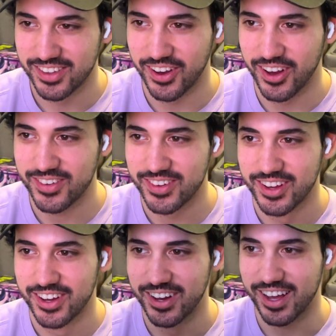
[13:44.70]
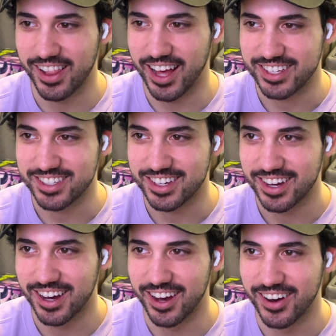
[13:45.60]
Oh, a classic.
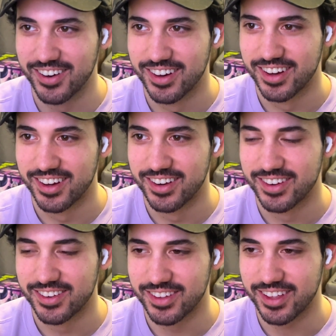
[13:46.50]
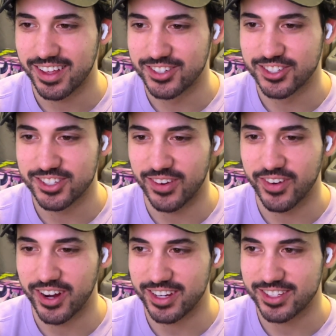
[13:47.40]
Uh-oh. She's
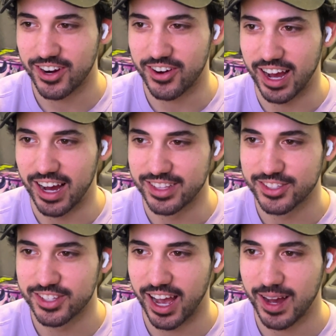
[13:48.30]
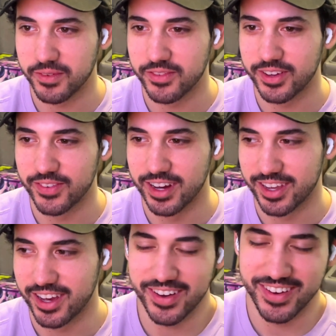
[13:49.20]
somehow gonna turn on top of him, huh?
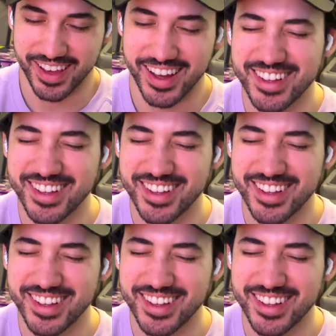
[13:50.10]
Yeah, okay.